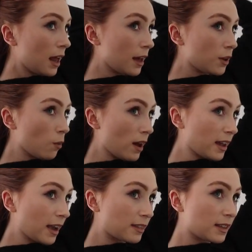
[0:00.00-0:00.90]
Like, you want
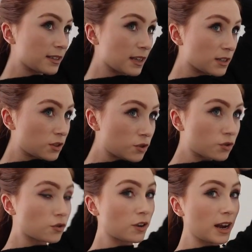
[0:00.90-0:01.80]
to get this as
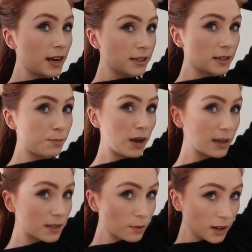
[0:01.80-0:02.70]
straight as
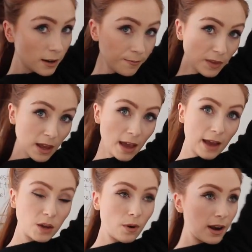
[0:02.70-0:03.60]
possible,
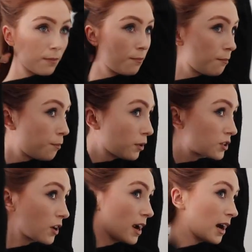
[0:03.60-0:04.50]
and you want to
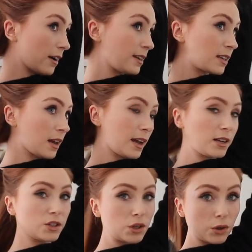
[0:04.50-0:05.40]
put your hair into
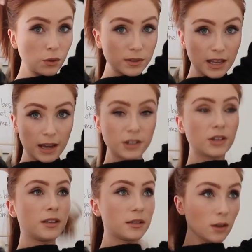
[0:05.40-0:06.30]
like two
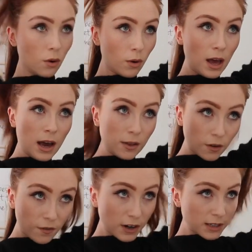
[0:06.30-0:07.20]
sections. So
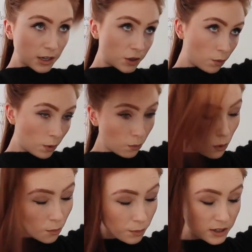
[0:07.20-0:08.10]
the first section we
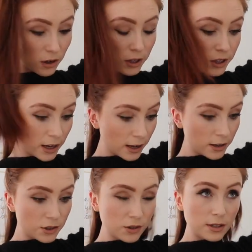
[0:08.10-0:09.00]
won't be
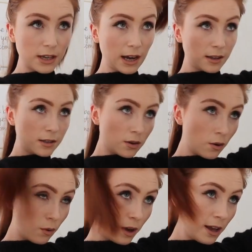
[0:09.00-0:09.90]
touching just yet,
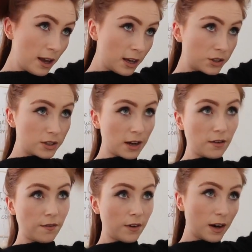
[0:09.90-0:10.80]
so just kind
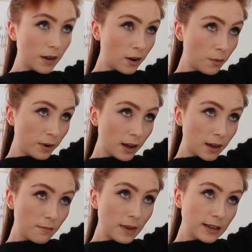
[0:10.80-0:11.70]
of fire that up in
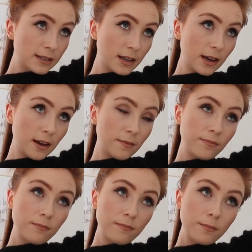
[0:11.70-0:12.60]
like a messy
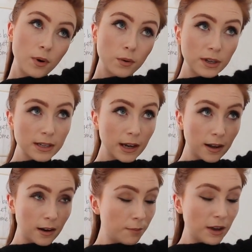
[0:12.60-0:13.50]

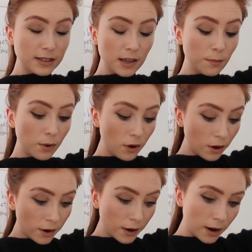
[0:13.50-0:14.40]
ponytail or messy
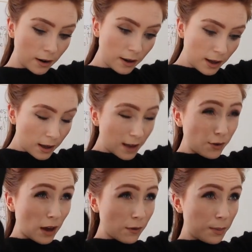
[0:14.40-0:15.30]
bun, or if
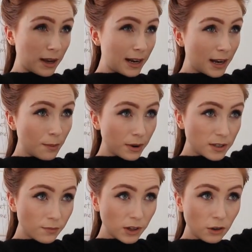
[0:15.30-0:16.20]
you have a big clip or
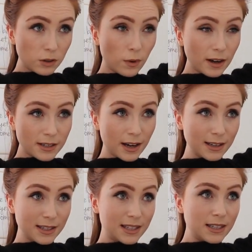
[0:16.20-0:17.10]
something, you just want it to
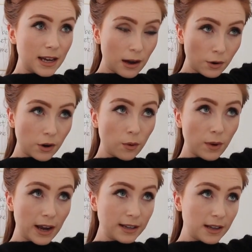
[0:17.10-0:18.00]
kind of stay out of your
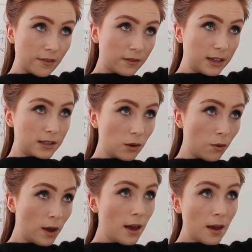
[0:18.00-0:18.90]
way, definitely.
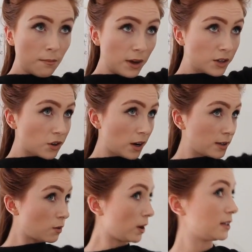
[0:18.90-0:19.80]
So make sure
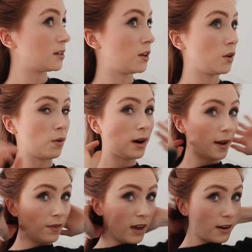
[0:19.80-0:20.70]
it's quite secure,
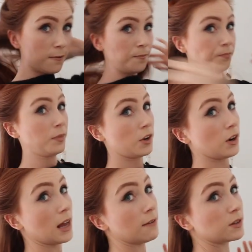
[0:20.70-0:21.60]
and then
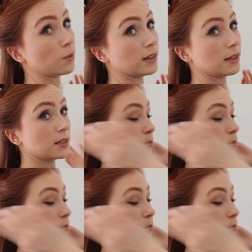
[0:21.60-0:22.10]
you're left with this